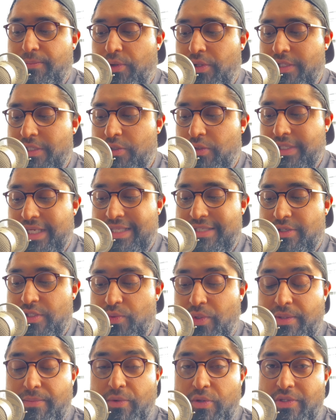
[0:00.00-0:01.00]
Politoed gets to his
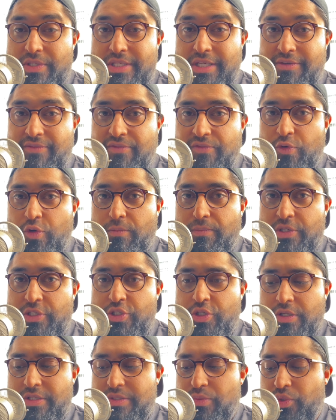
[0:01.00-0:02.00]
weather balls in 4 mud
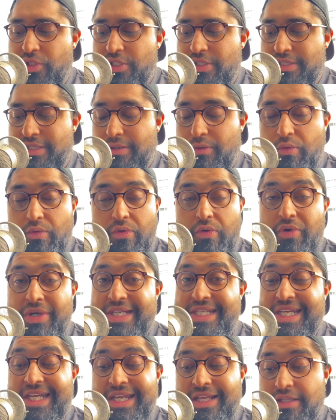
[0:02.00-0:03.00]
shots, which is
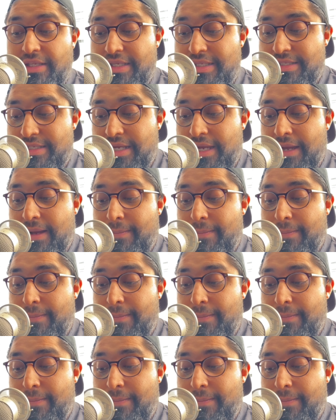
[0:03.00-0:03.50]
ridiculous,